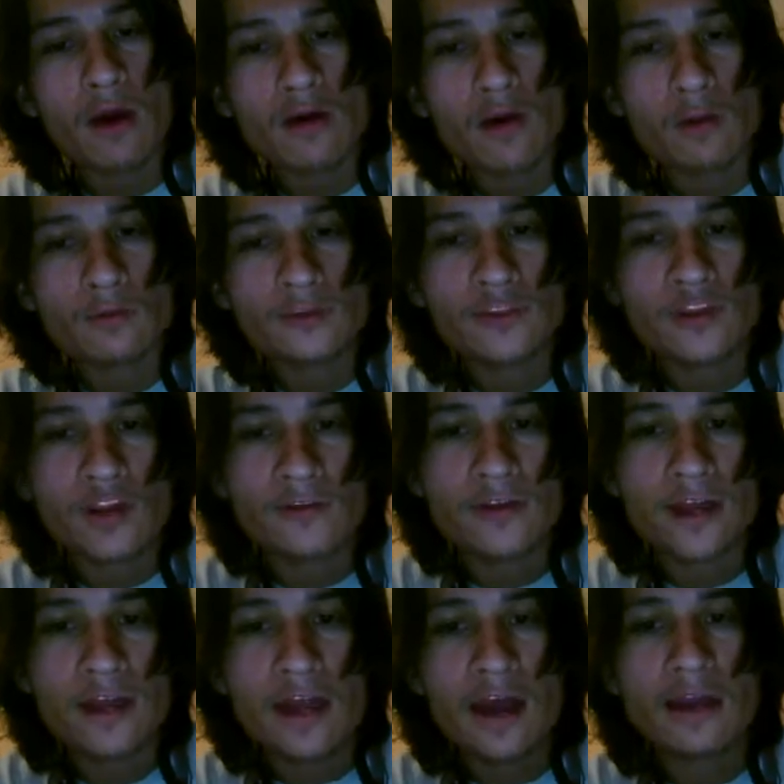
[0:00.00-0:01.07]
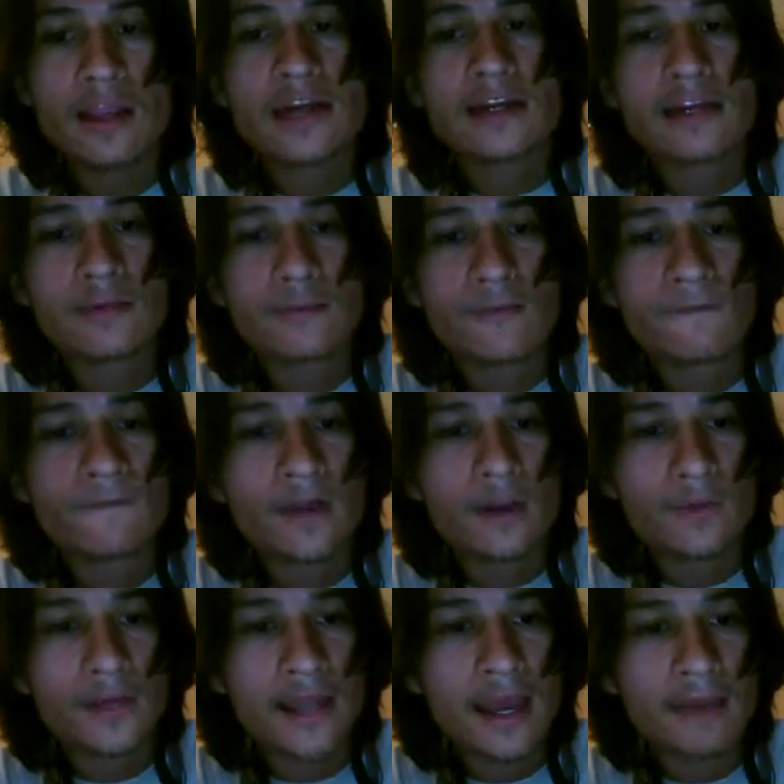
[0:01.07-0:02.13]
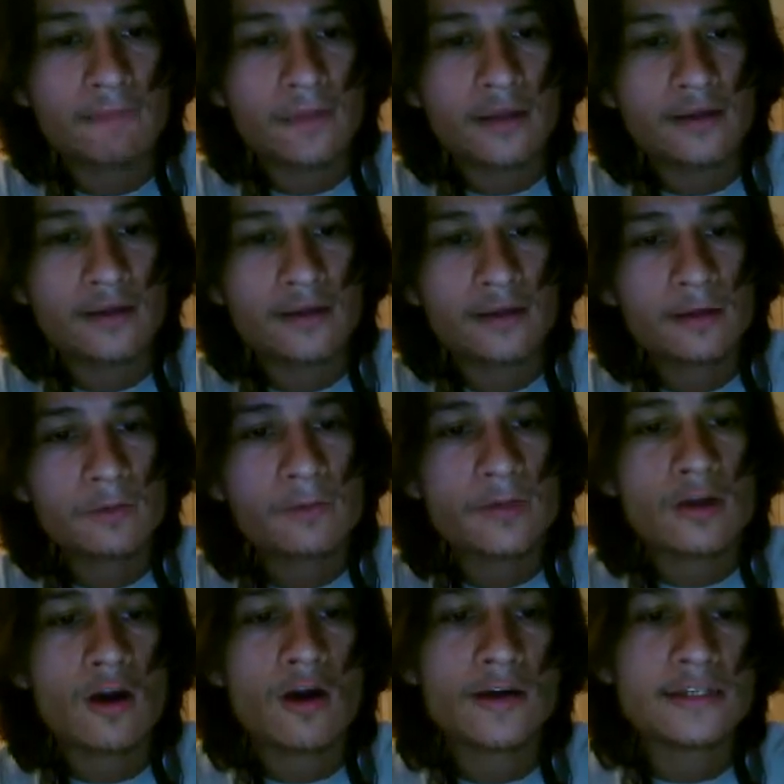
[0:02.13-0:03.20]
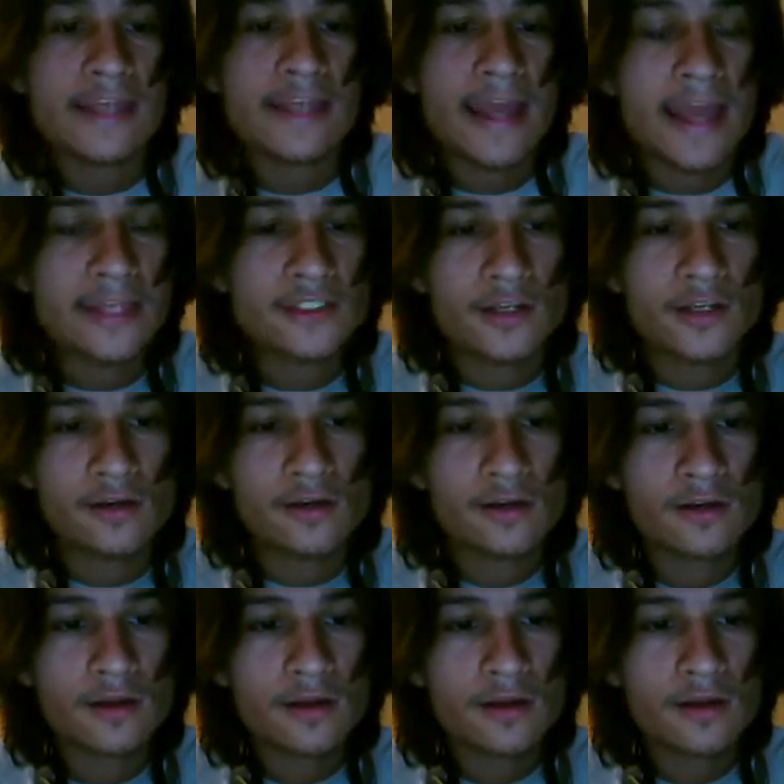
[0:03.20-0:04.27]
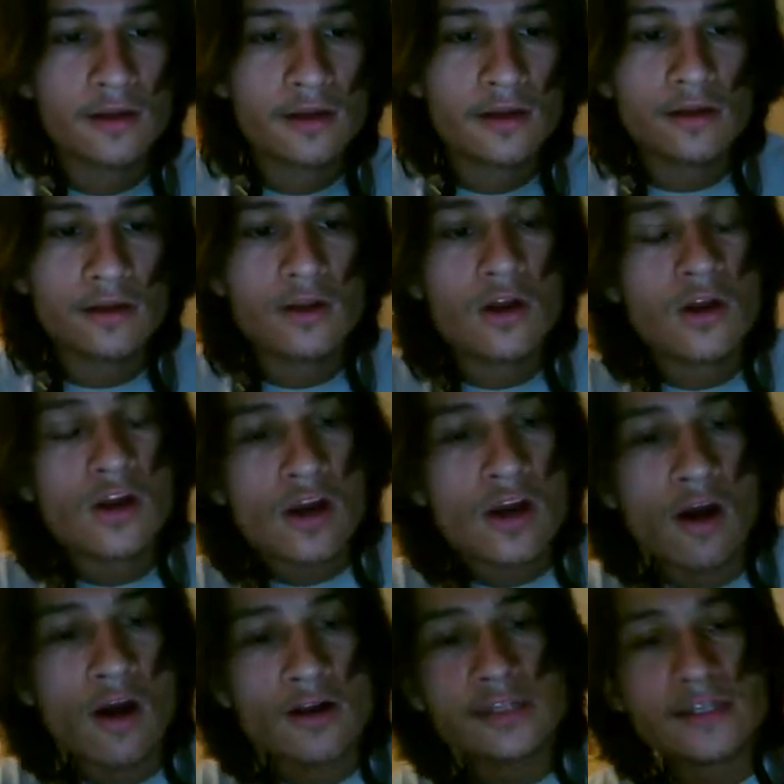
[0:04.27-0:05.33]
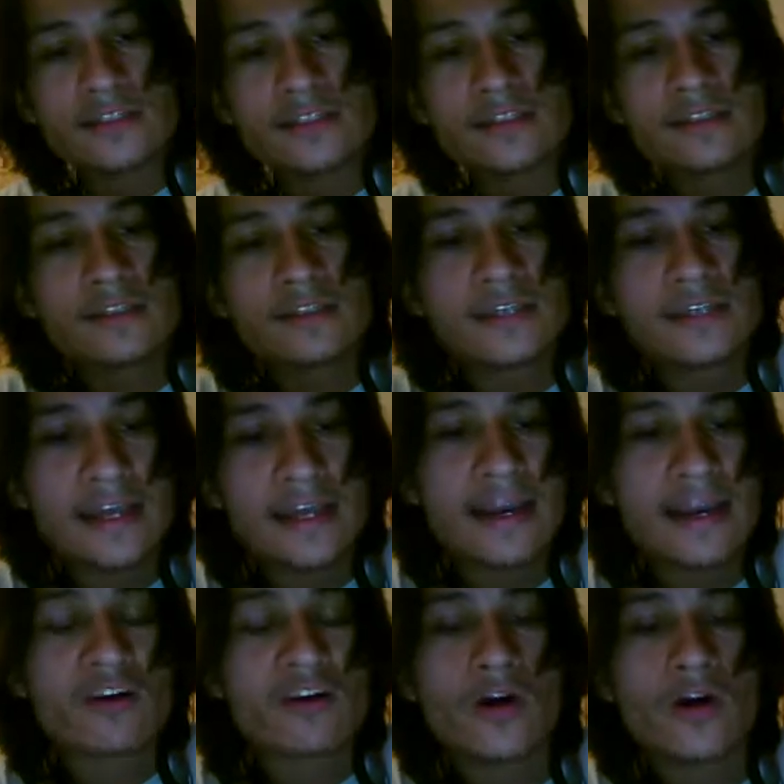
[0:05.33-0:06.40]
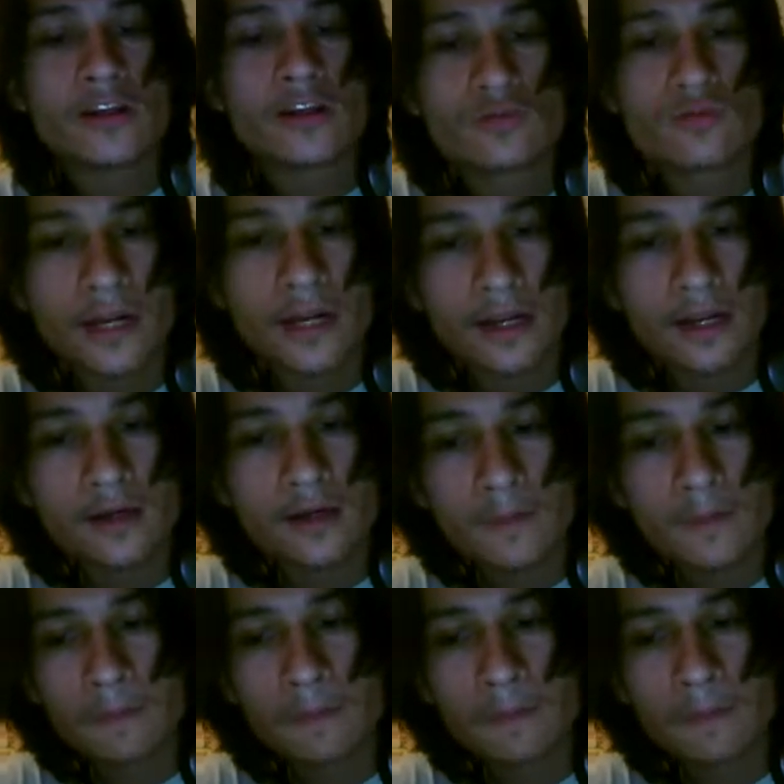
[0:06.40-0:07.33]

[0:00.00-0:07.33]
where alcohol was served, how likely would the following happen? Carded to enter, carded to get an alcoholic drink.